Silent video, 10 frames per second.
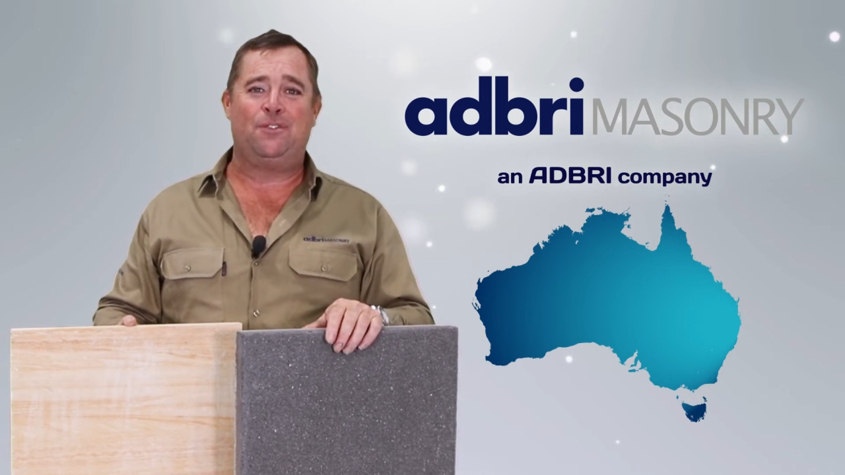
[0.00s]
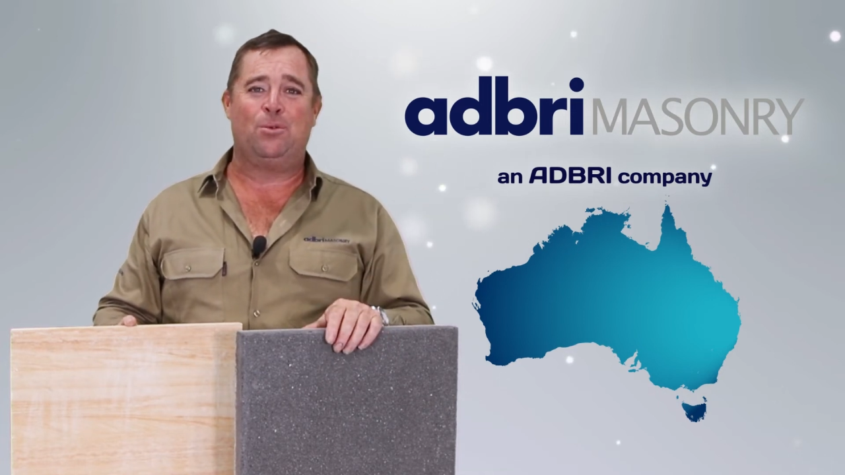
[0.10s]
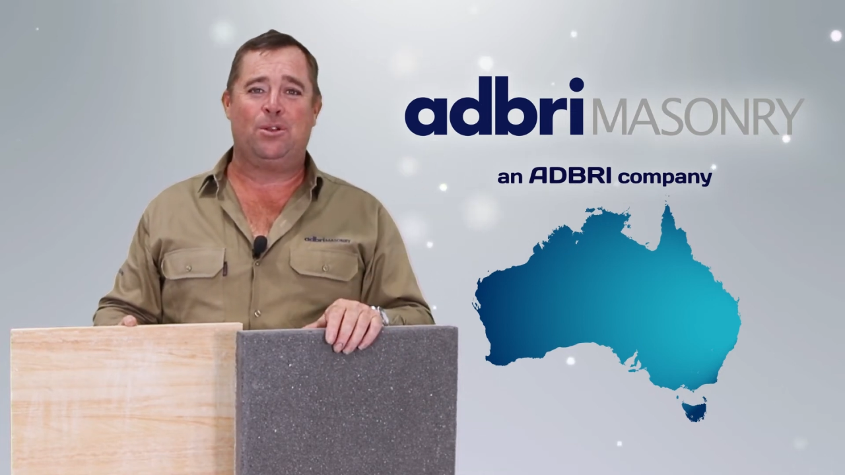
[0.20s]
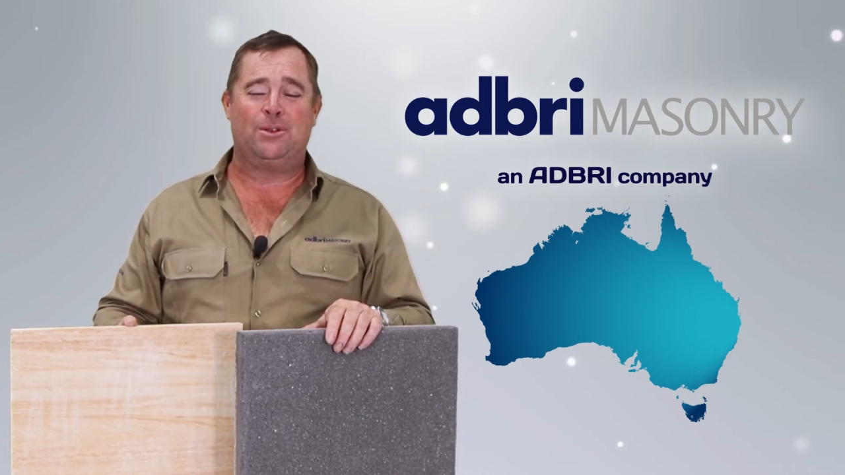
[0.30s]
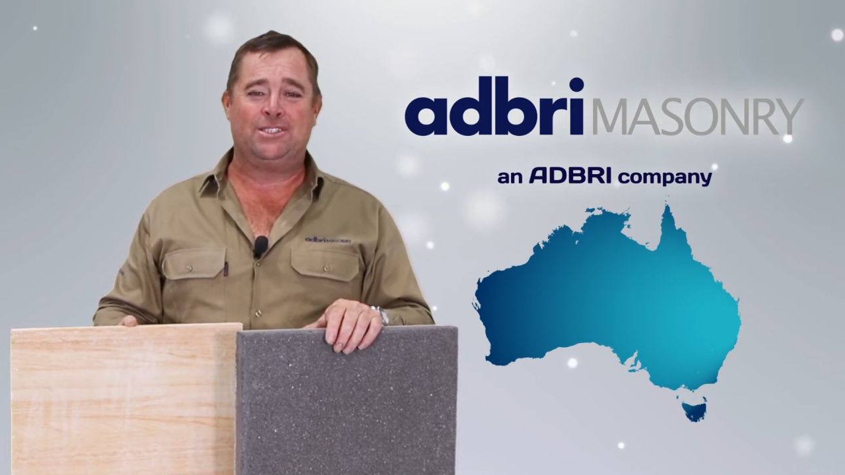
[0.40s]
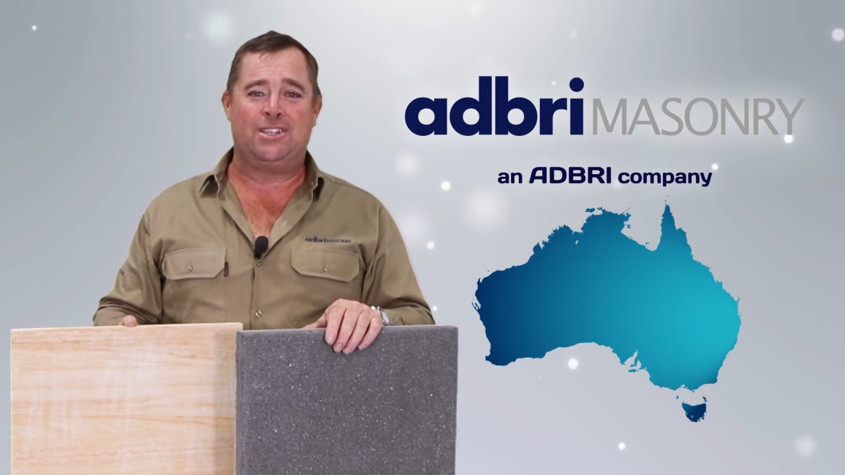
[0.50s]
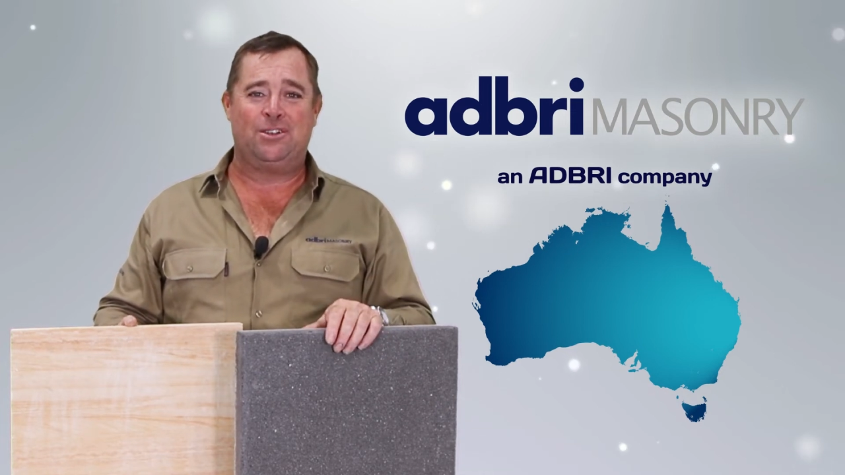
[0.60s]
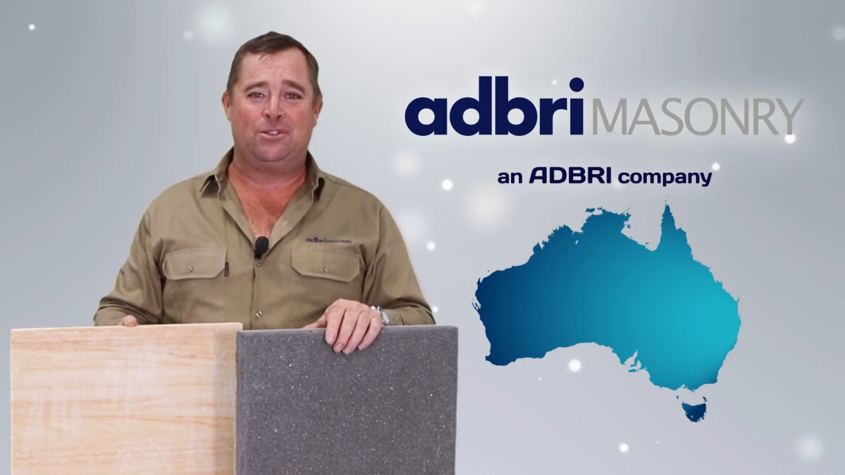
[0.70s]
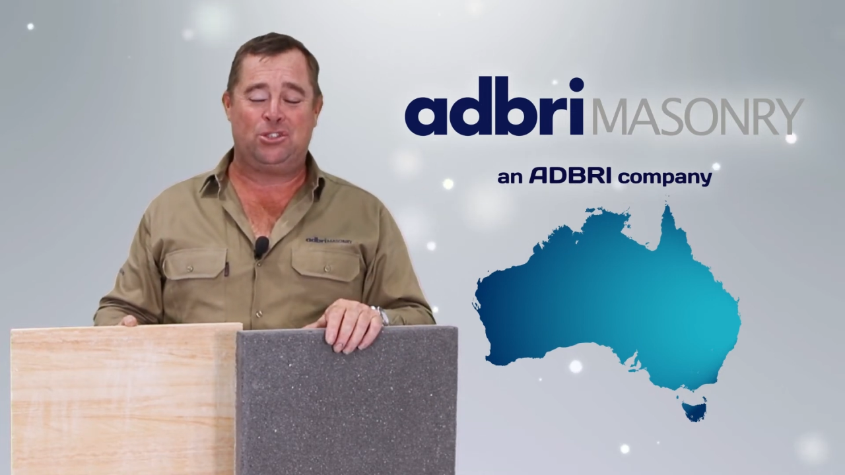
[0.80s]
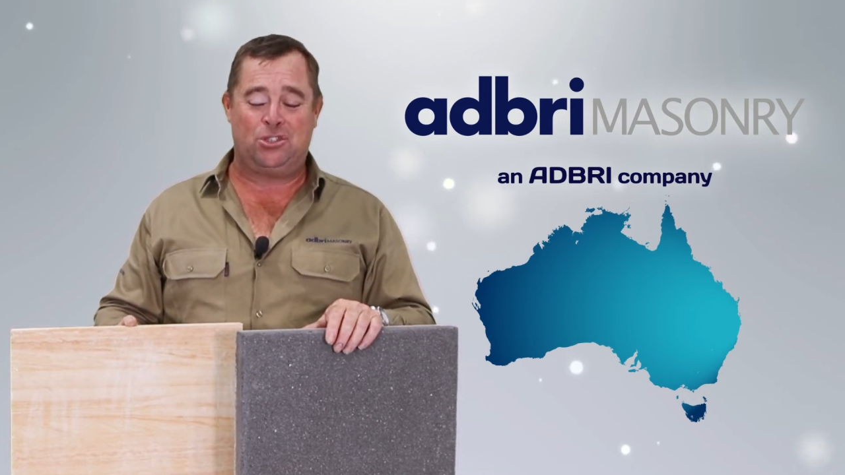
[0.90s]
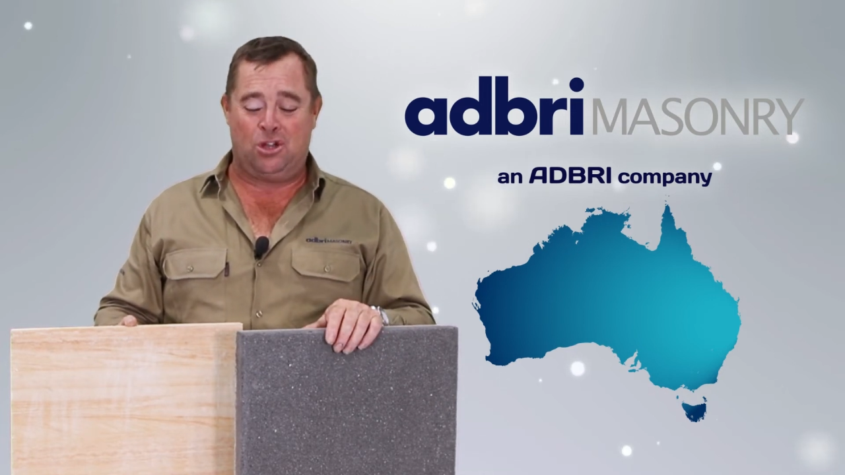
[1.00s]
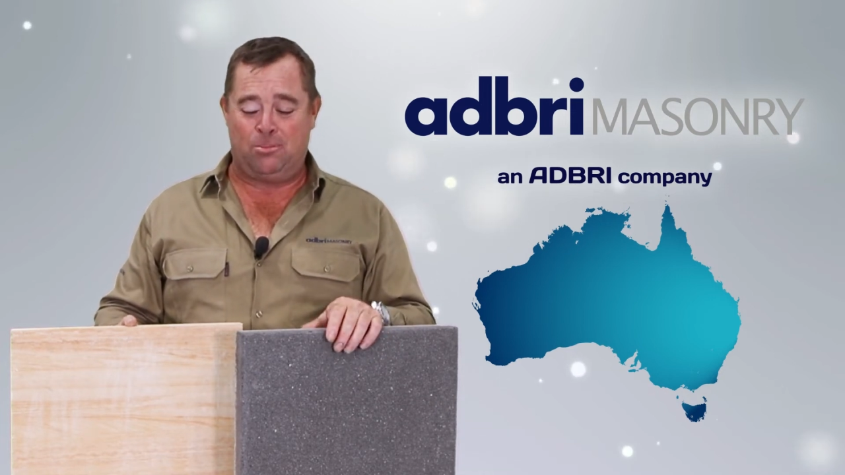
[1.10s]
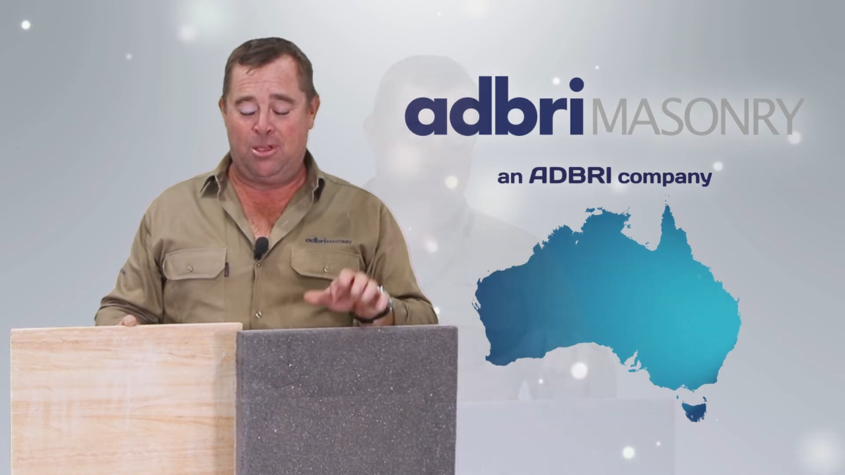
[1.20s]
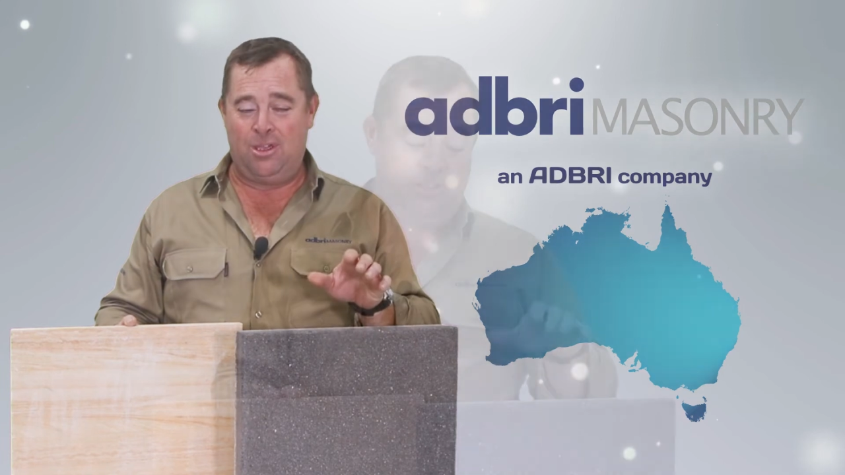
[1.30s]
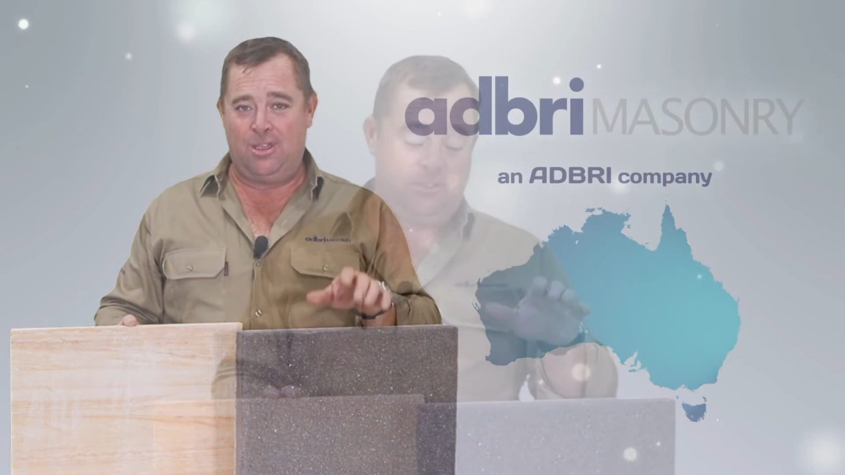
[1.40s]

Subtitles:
if you want to extend on the job.